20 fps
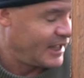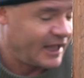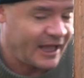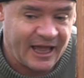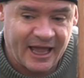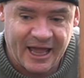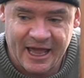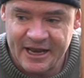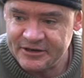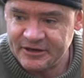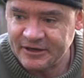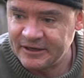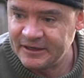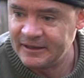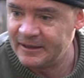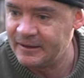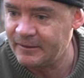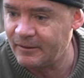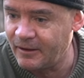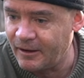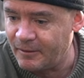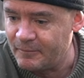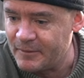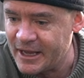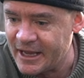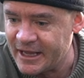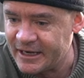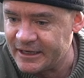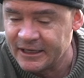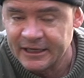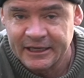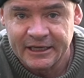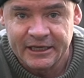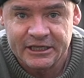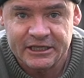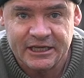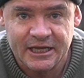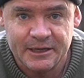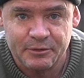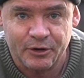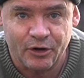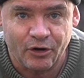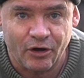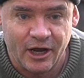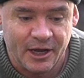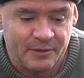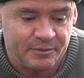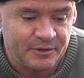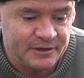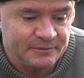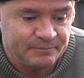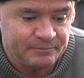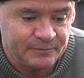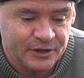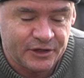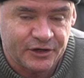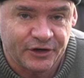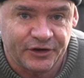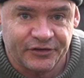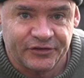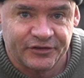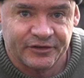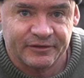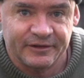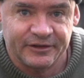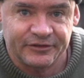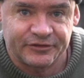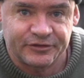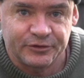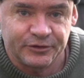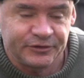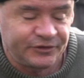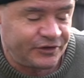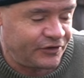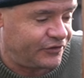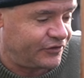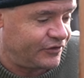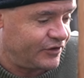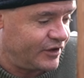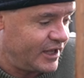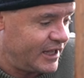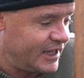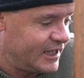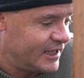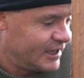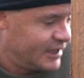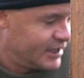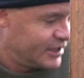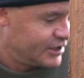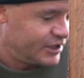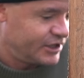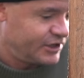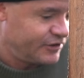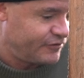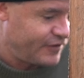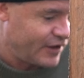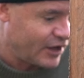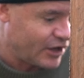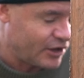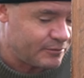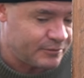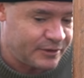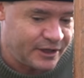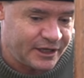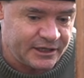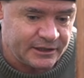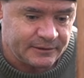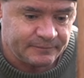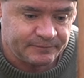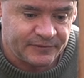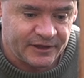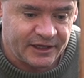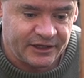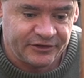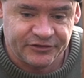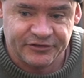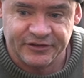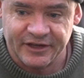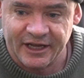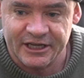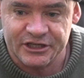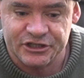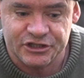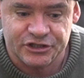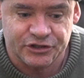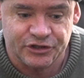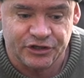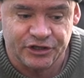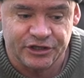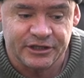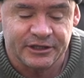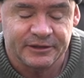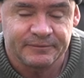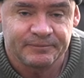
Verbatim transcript: And oh man, keep an eye open because it's good to see the development, and stay tuned